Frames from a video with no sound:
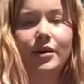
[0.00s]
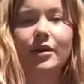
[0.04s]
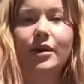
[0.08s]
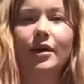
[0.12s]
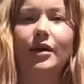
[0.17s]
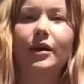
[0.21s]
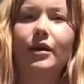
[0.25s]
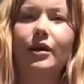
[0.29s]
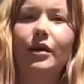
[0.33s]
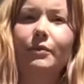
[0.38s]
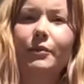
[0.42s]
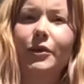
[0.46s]

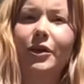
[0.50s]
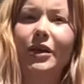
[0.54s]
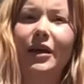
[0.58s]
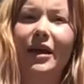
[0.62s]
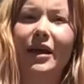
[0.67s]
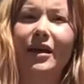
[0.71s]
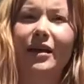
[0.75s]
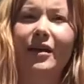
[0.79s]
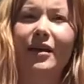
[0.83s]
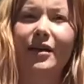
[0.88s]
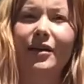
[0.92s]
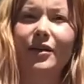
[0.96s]
And I'm going
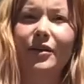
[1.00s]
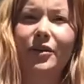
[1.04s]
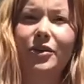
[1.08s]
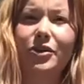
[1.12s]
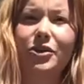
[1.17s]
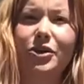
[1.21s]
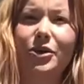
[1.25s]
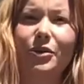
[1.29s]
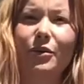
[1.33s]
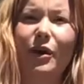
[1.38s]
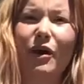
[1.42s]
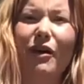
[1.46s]
to
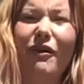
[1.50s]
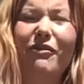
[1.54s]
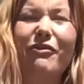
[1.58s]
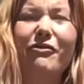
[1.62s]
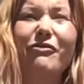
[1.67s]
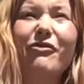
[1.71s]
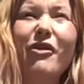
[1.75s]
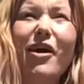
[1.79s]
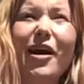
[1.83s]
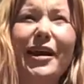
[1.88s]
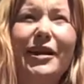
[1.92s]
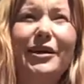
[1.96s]
do our
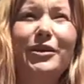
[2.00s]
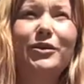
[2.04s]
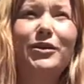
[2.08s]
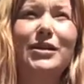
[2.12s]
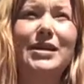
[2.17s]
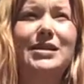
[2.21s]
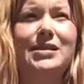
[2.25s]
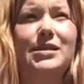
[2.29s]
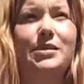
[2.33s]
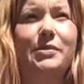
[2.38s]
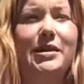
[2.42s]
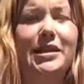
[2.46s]
final
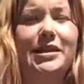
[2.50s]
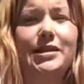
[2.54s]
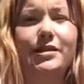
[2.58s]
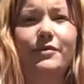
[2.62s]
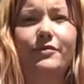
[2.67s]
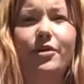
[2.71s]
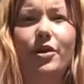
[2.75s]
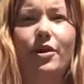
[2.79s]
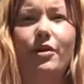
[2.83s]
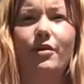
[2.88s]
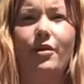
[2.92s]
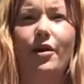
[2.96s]
little bit of
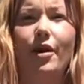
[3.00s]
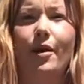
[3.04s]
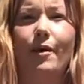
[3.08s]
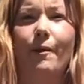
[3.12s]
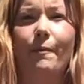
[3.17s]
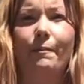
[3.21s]
yoga.